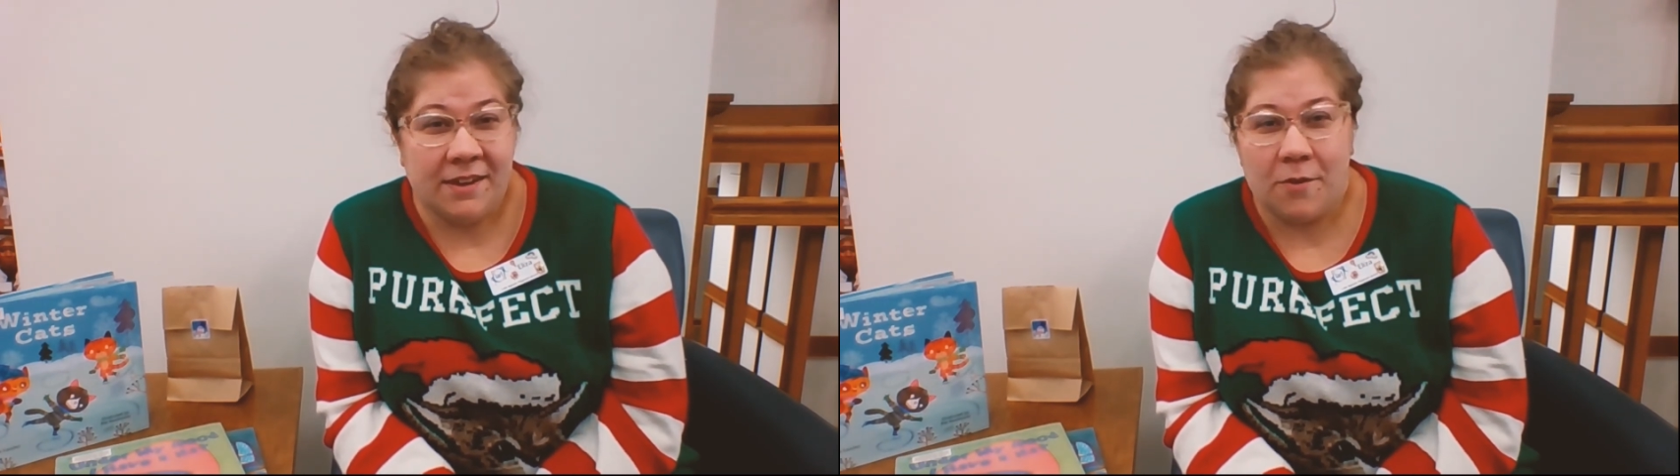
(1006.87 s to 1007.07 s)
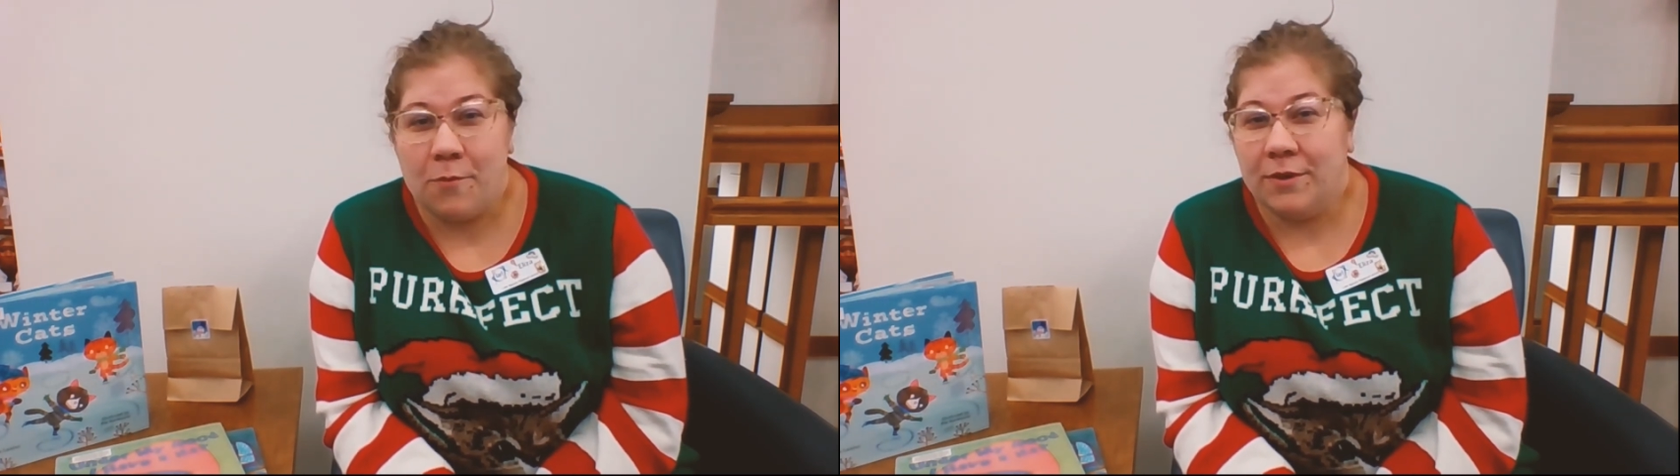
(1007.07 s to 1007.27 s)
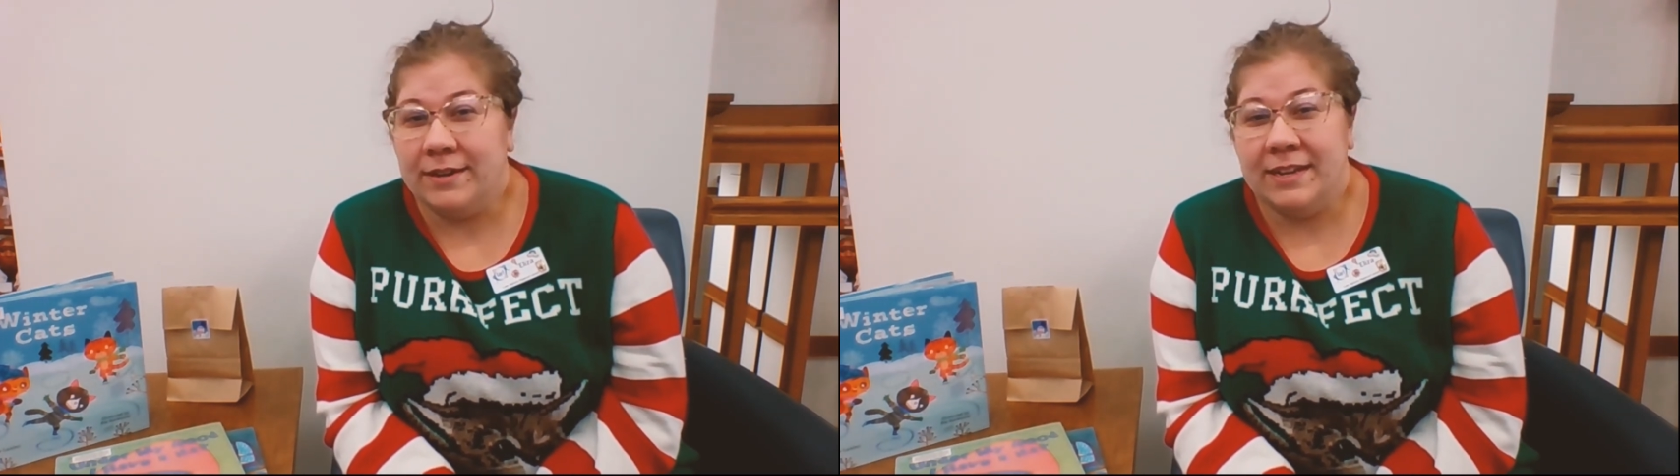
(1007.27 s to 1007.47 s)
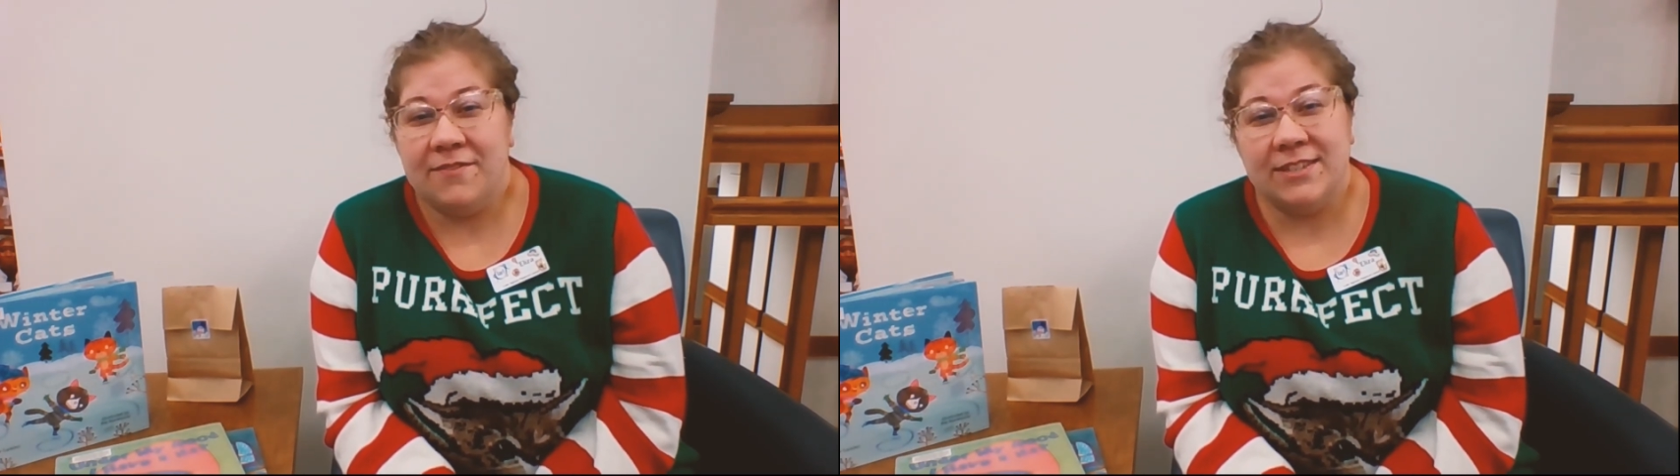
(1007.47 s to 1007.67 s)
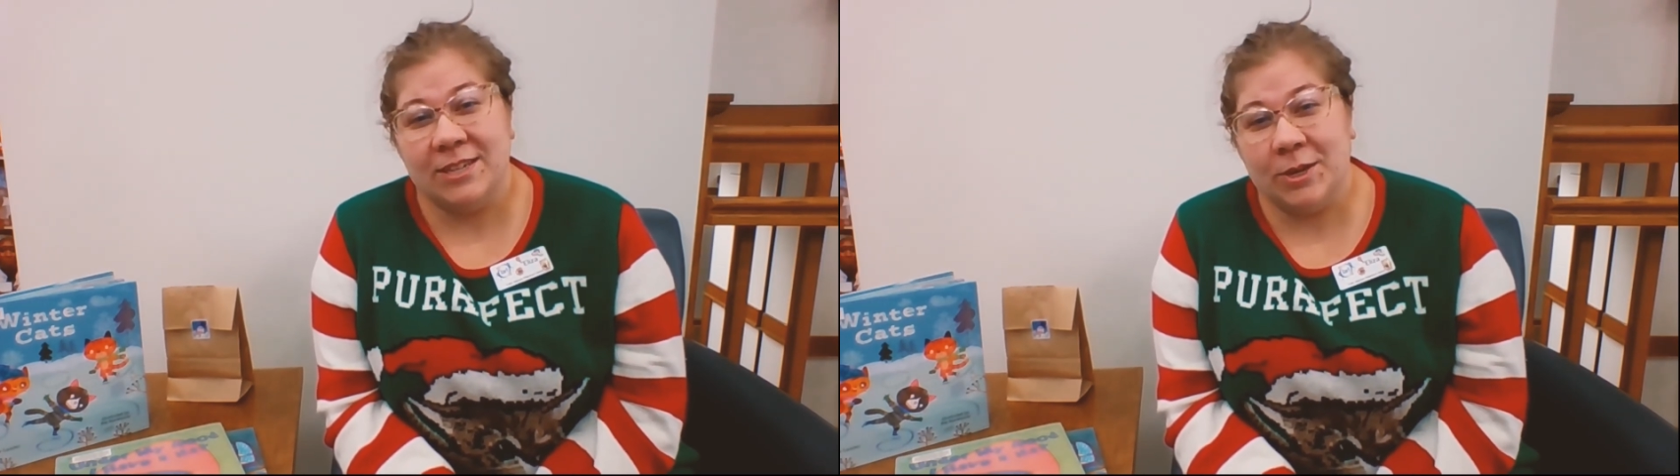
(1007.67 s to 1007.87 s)
or
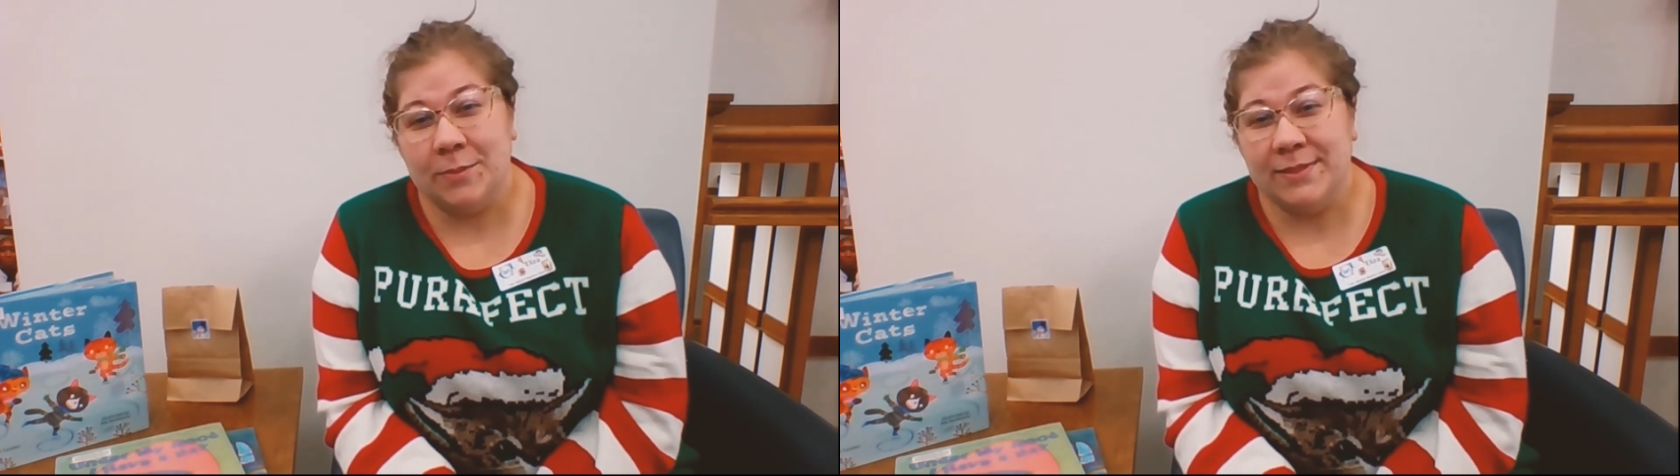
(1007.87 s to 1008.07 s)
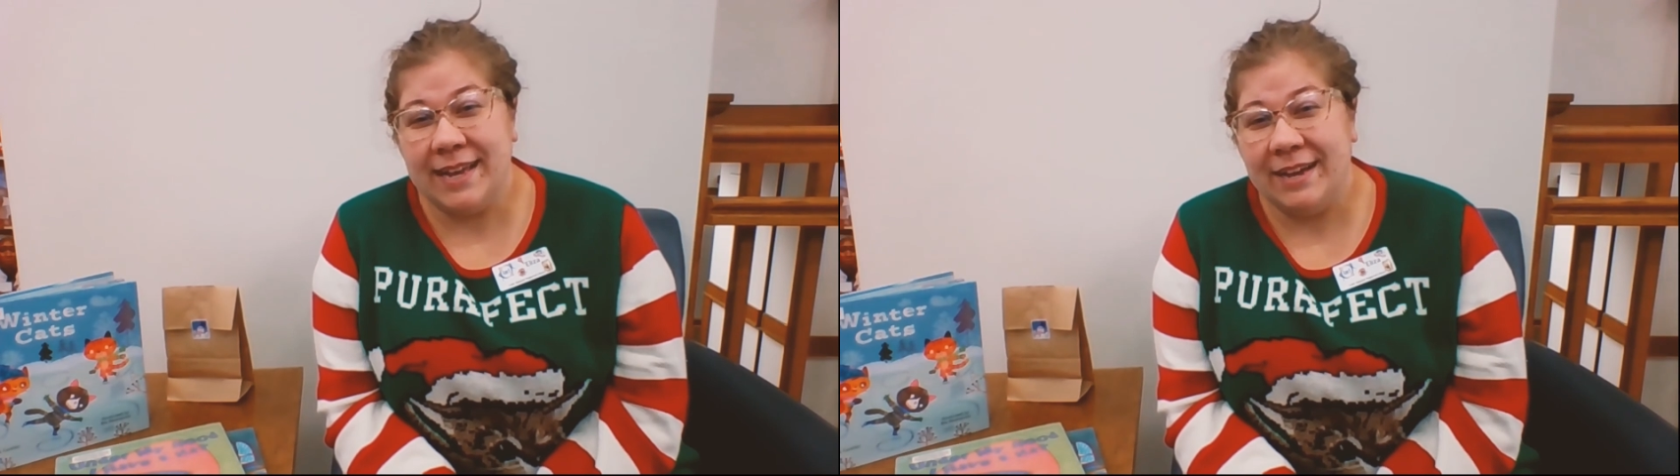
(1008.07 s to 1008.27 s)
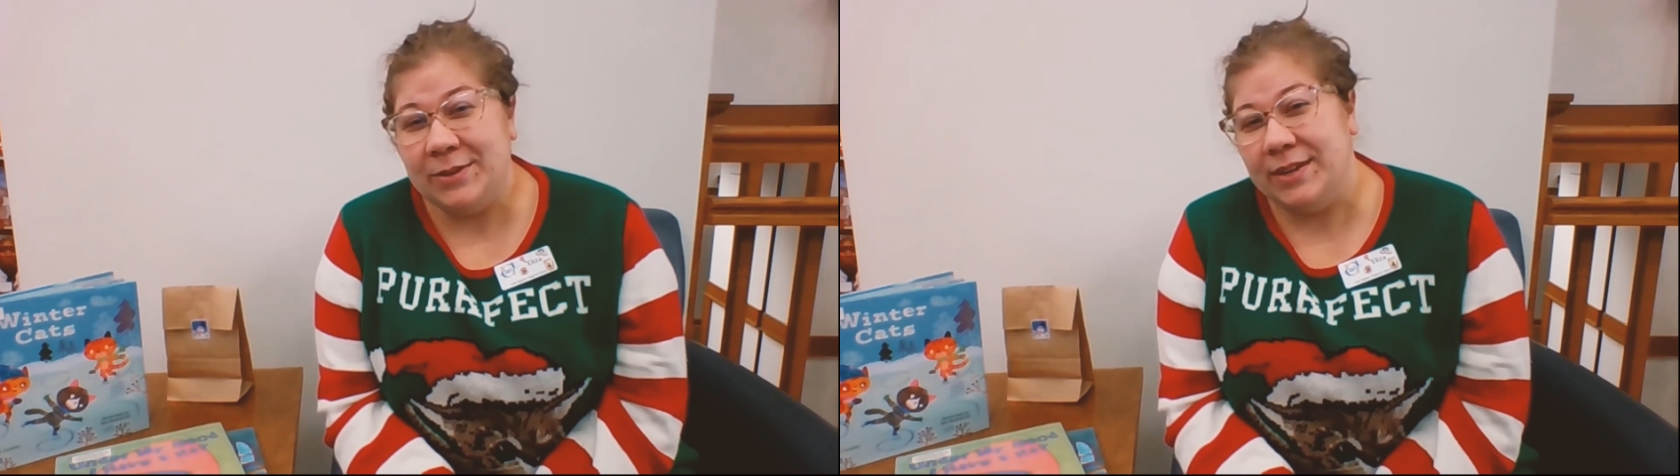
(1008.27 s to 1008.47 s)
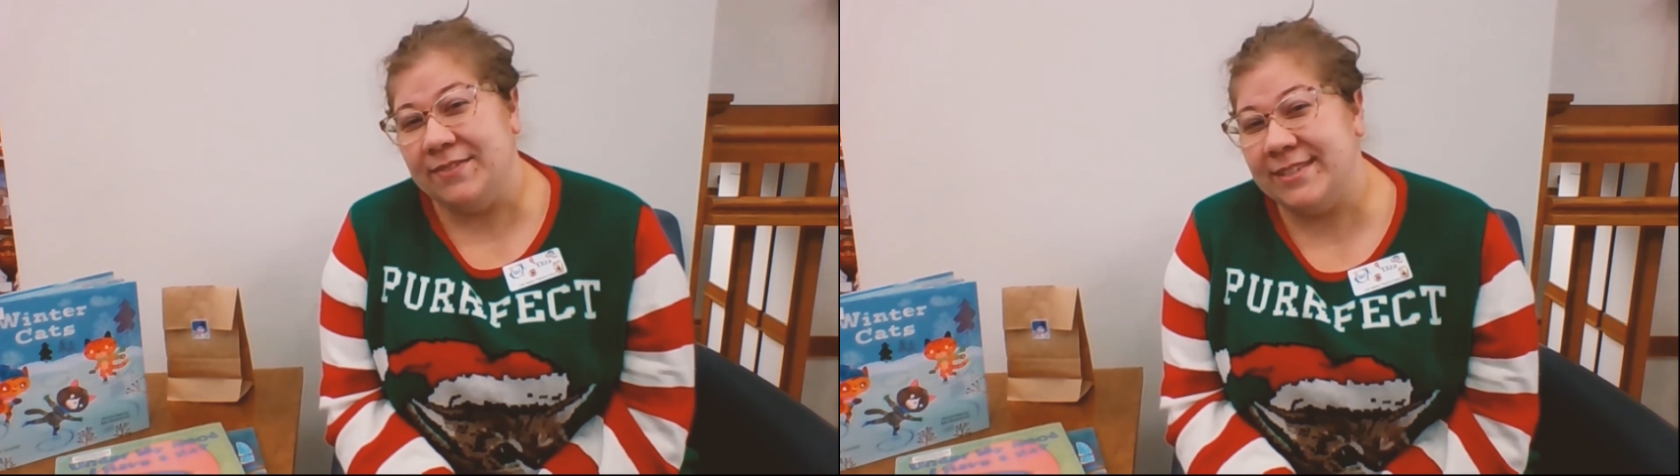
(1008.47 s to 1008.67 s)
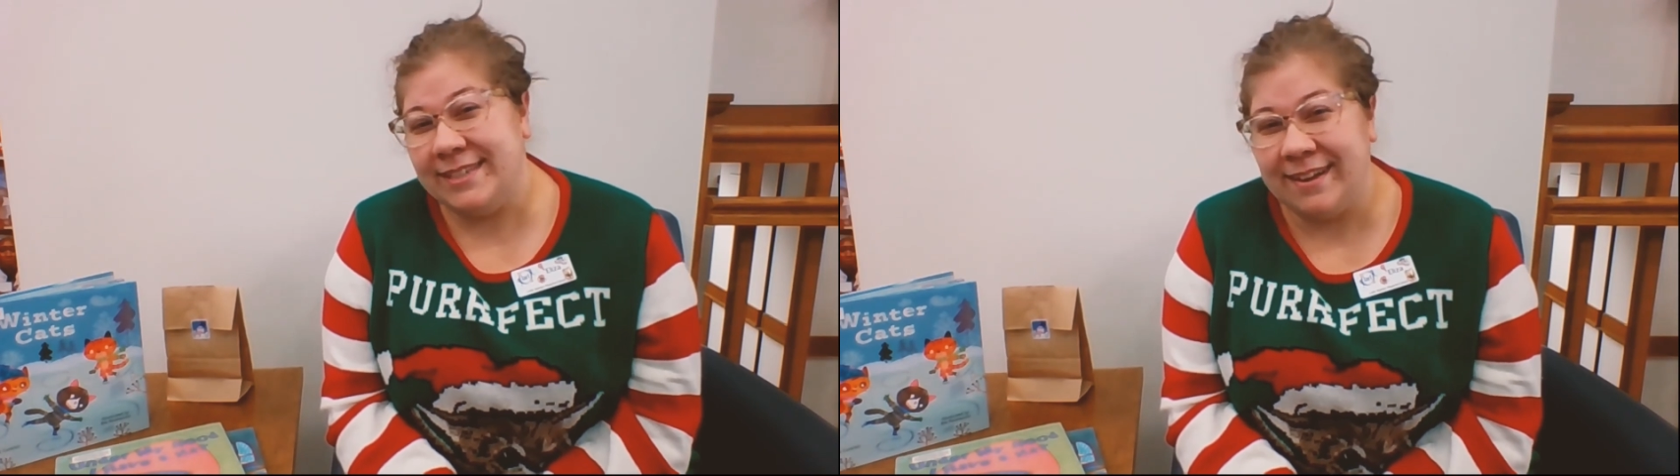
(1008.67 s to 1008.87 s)
give us a curbside or give us a